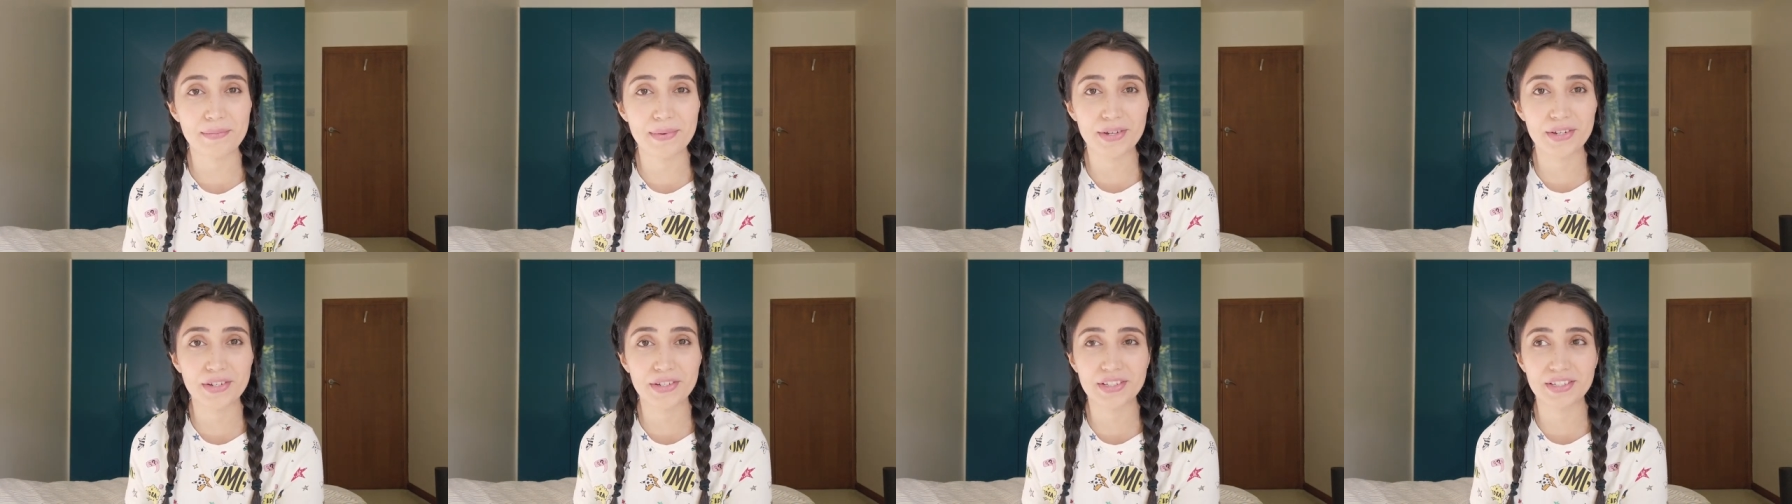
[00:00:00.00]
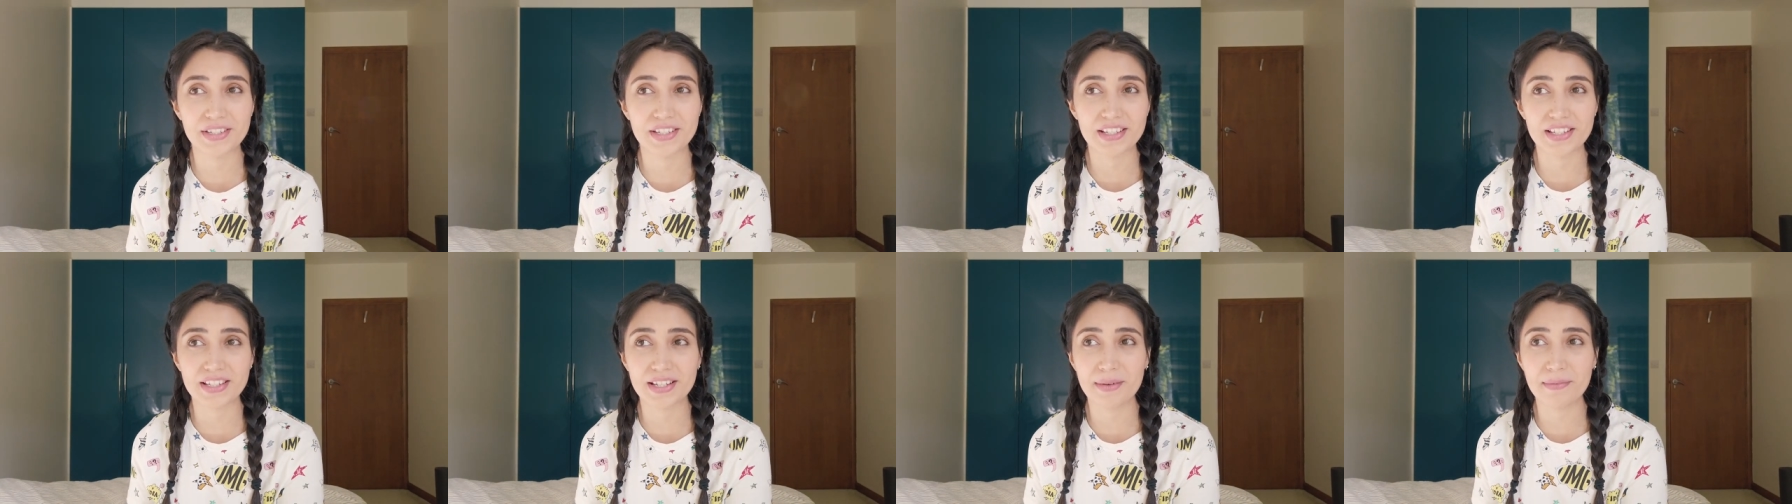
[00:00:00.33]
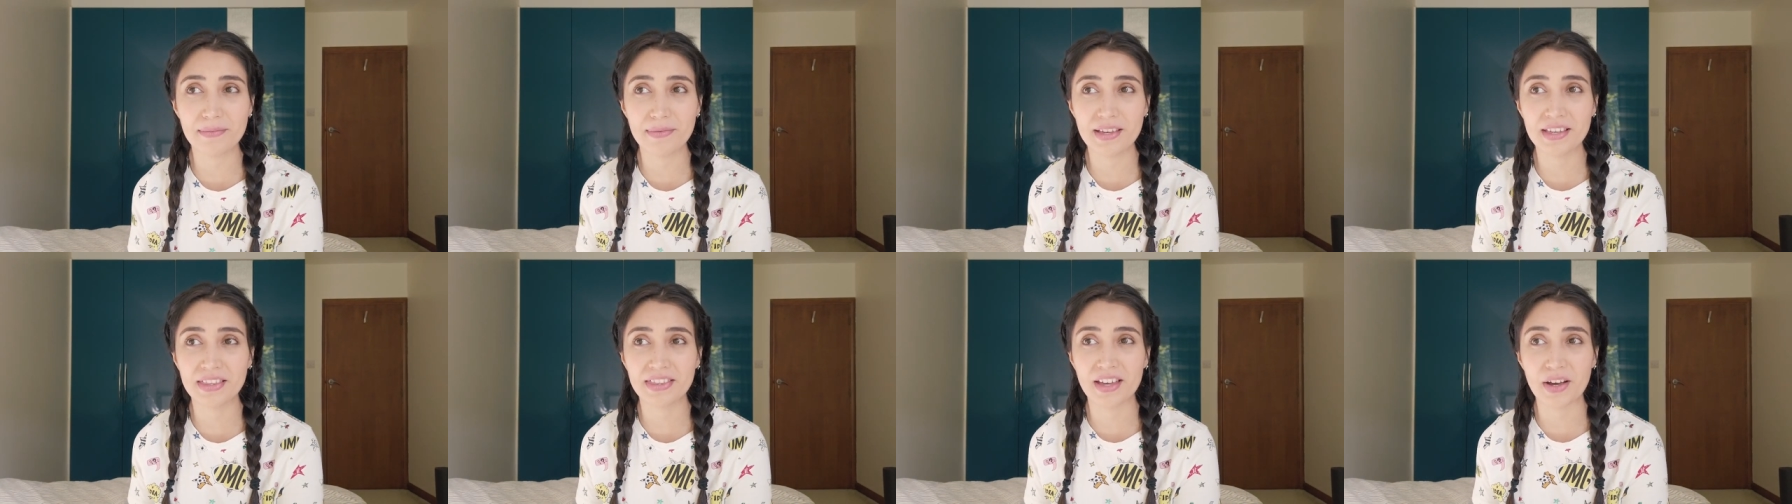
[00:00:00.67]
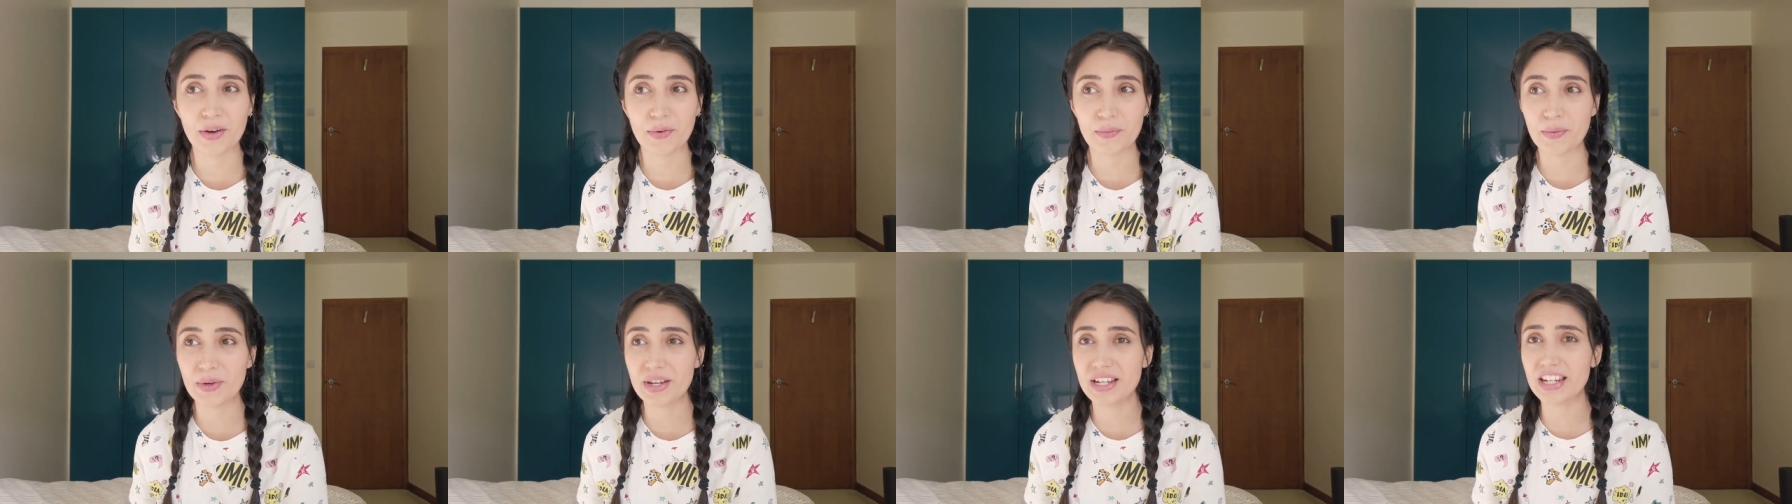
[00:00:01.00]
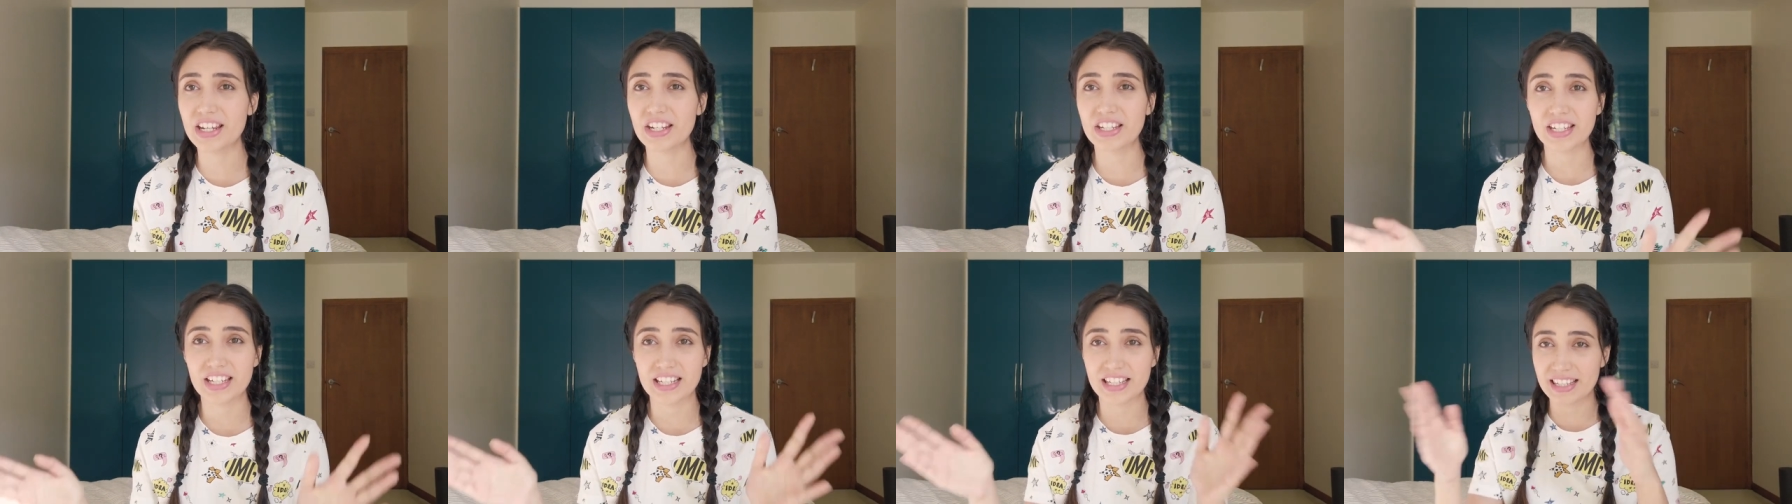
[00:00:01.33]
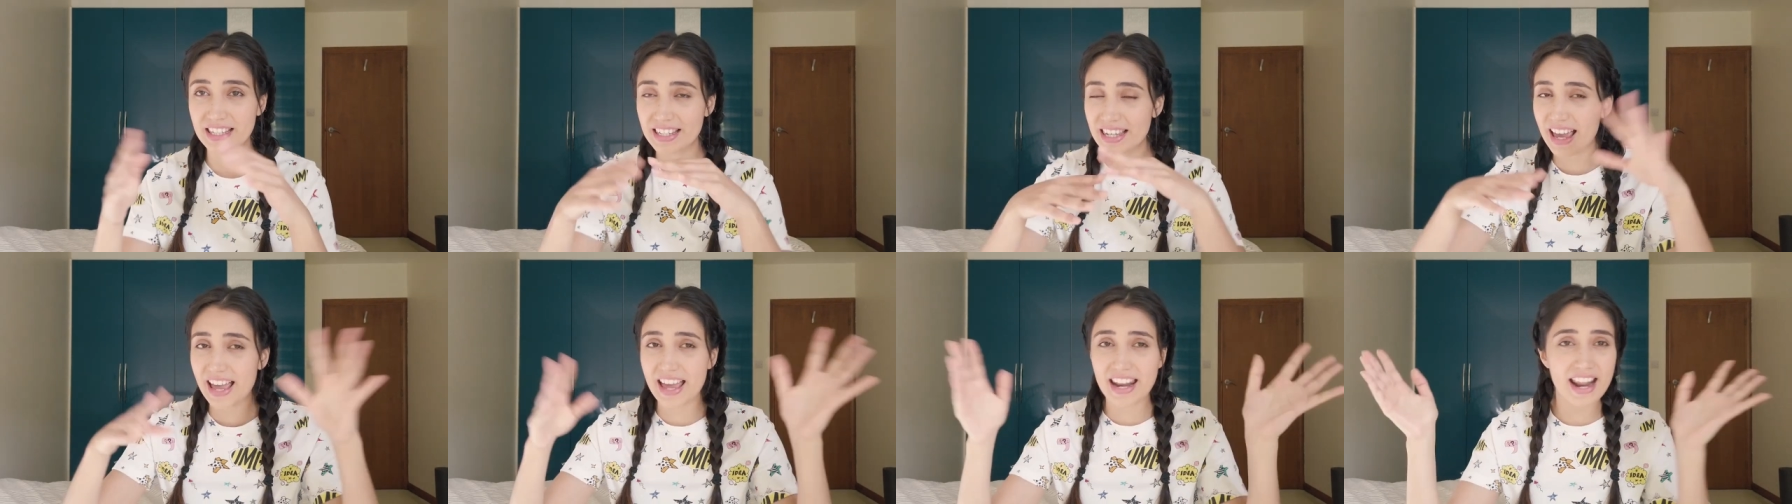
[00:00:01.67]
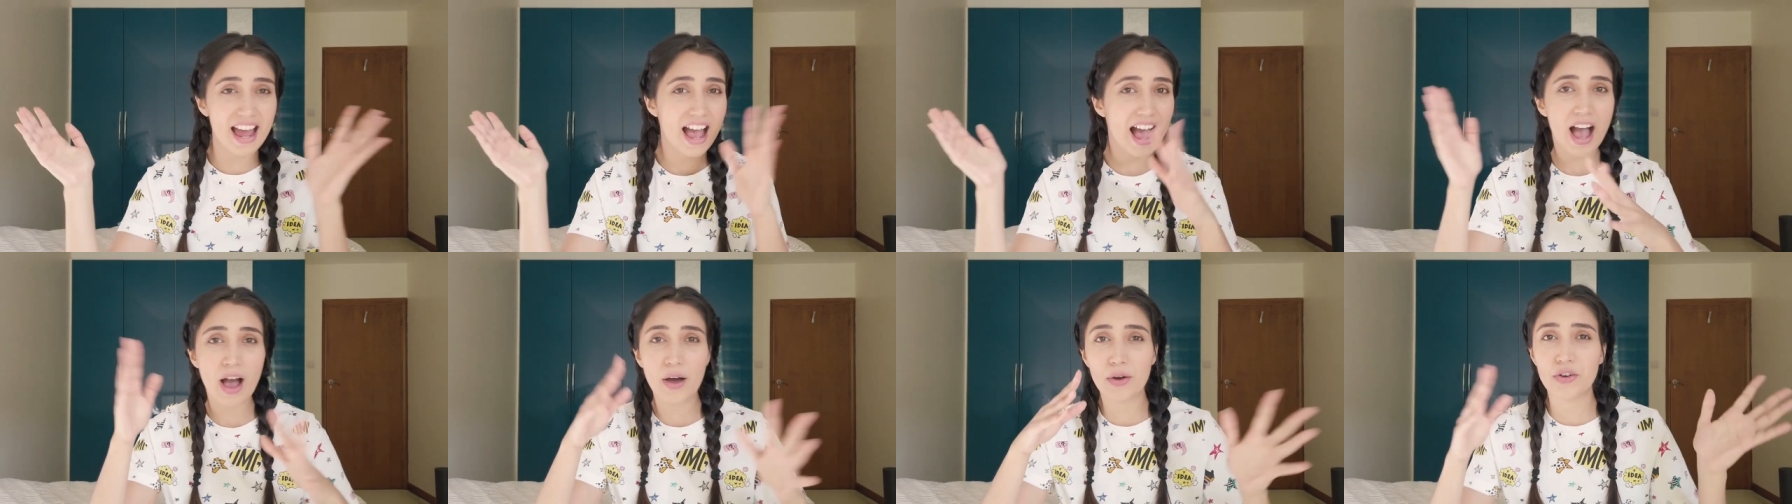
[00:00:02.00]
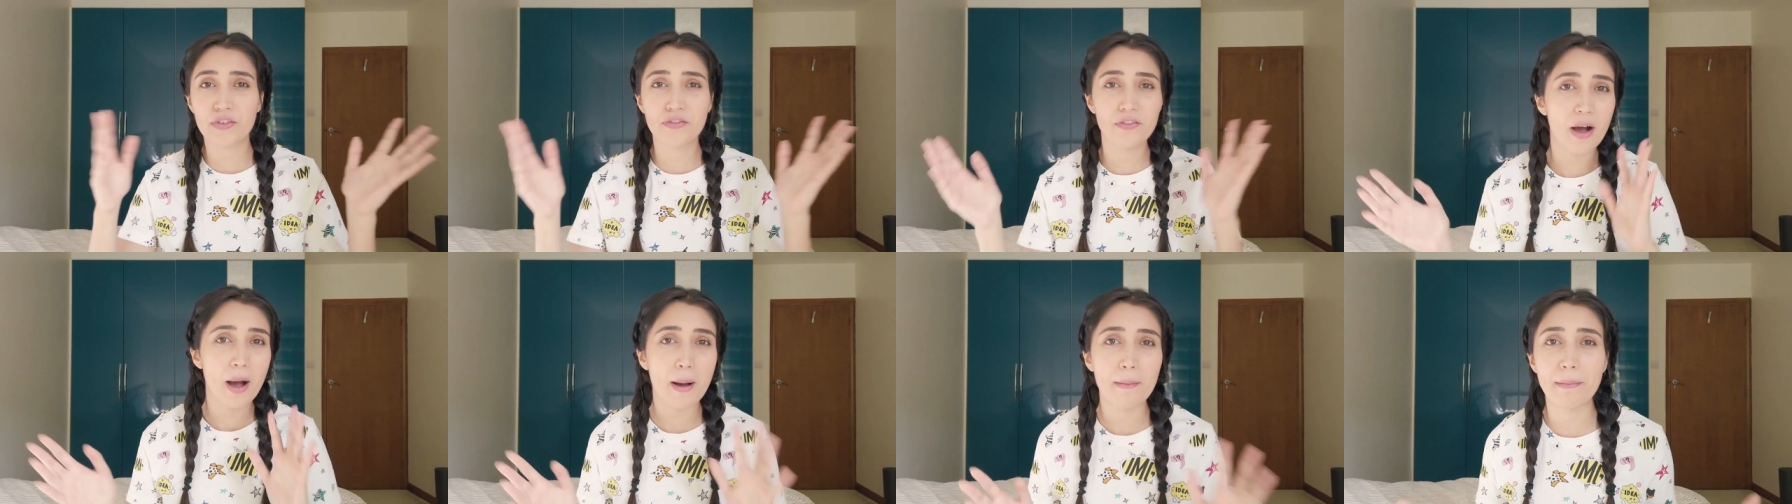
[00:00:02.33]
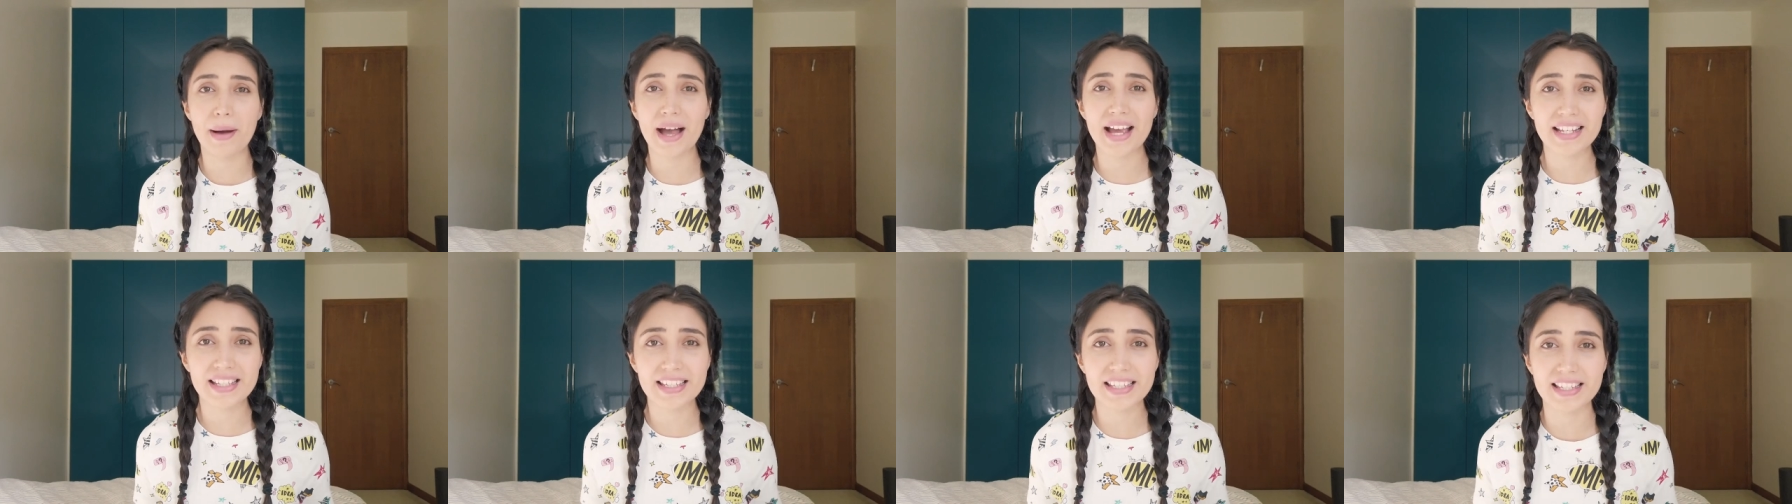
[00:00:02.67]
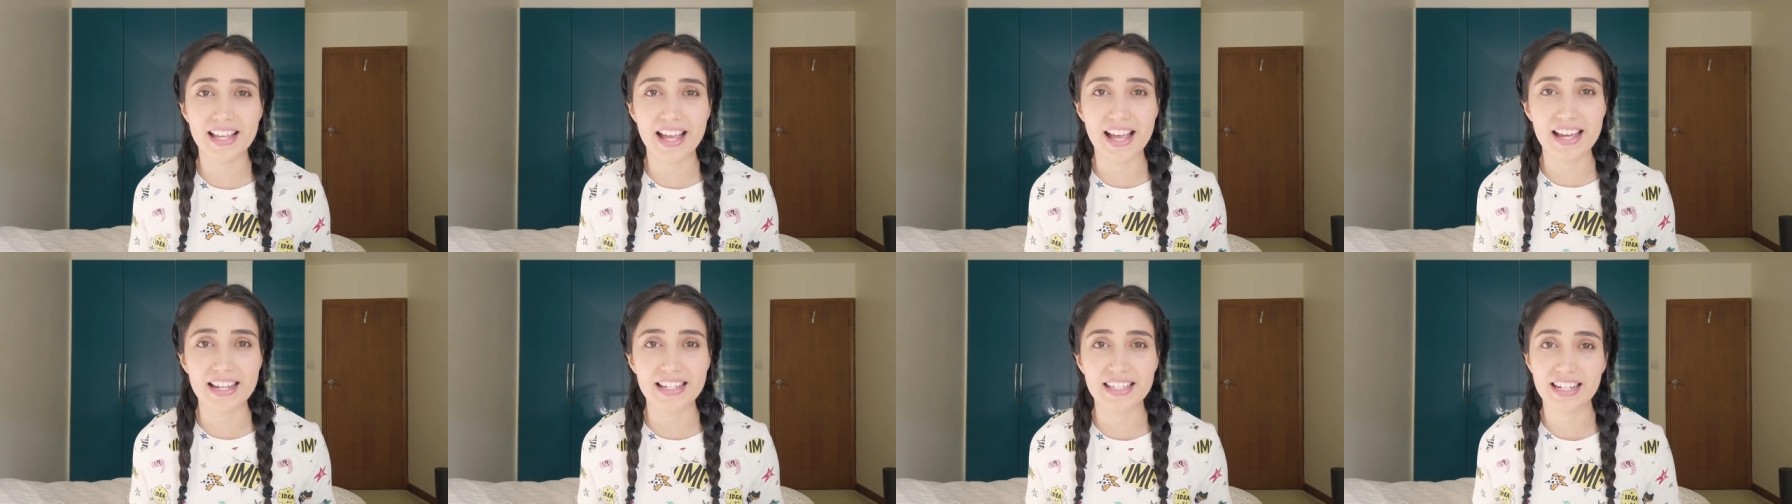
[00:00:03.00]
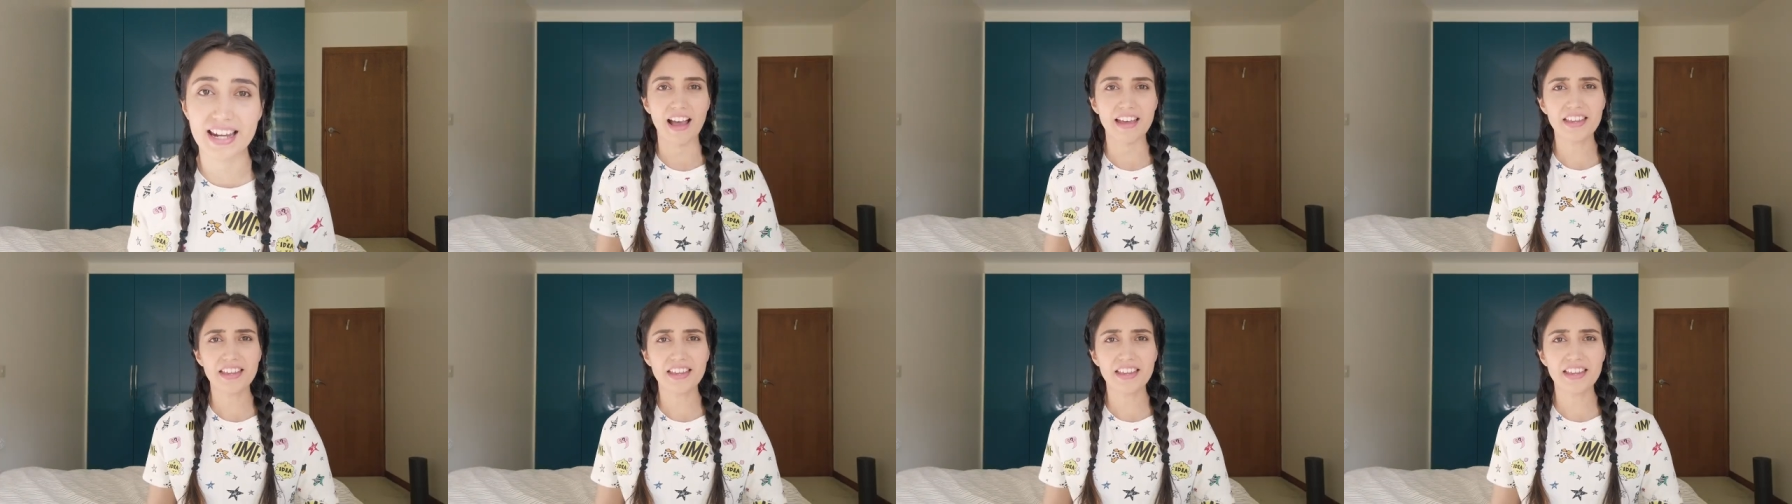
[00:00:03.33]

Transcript: because it's something that we need to get out of our mindset.